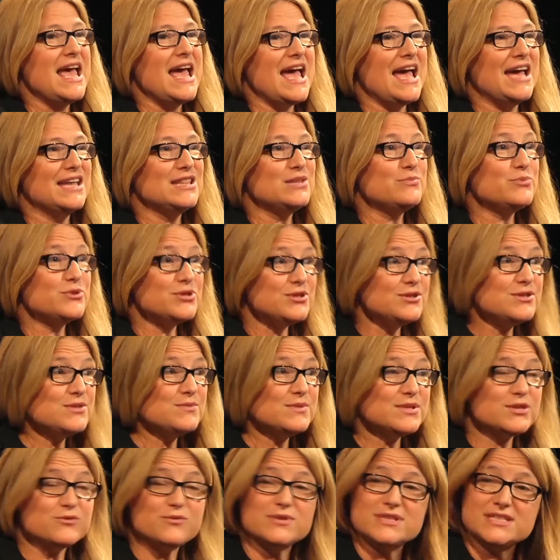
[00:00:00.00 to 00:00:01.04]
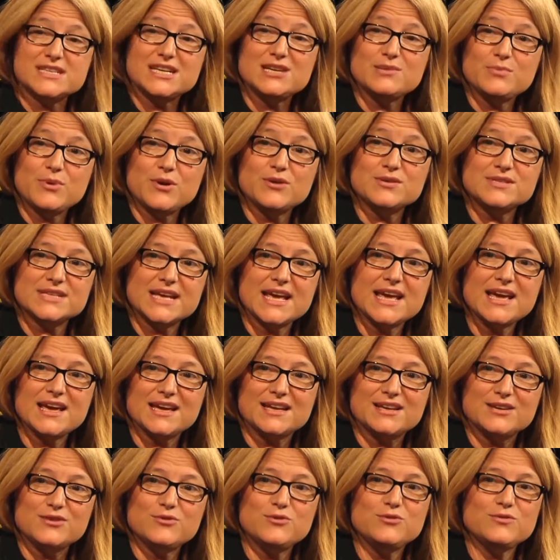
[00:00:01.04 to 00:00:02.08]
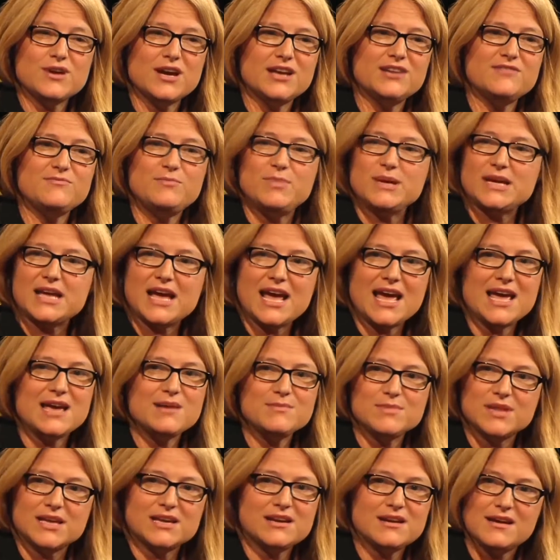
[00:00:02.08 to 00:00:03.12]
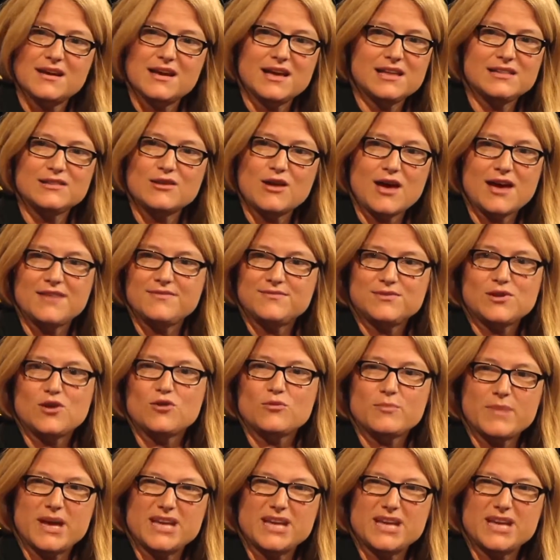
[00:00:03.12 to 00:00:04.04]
And the producer was Christina Pozan, who kind of became like a lifelong